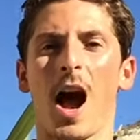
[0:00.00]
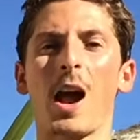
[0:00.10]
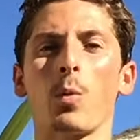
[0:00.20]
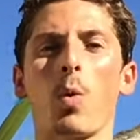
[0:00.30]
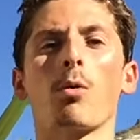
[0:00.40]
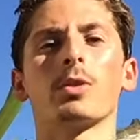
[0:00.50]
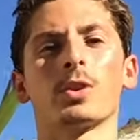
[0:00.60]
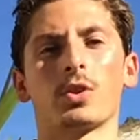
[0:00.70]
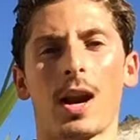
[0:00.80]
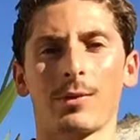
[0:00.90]
I won't
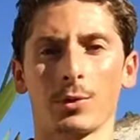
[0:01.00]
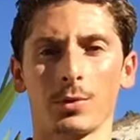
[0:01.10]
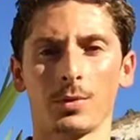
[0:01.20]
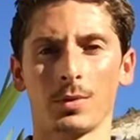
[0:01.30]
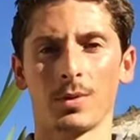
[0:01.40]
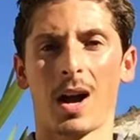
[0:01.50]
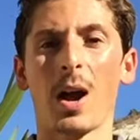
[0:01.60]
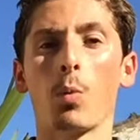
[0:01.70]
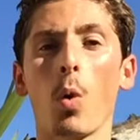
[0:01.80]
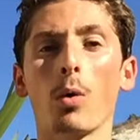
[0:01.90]
travel.
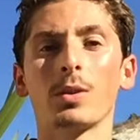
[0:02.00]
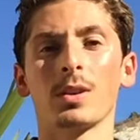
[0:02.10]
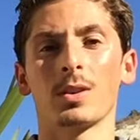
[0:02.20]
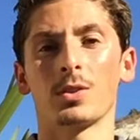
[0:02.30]
I won't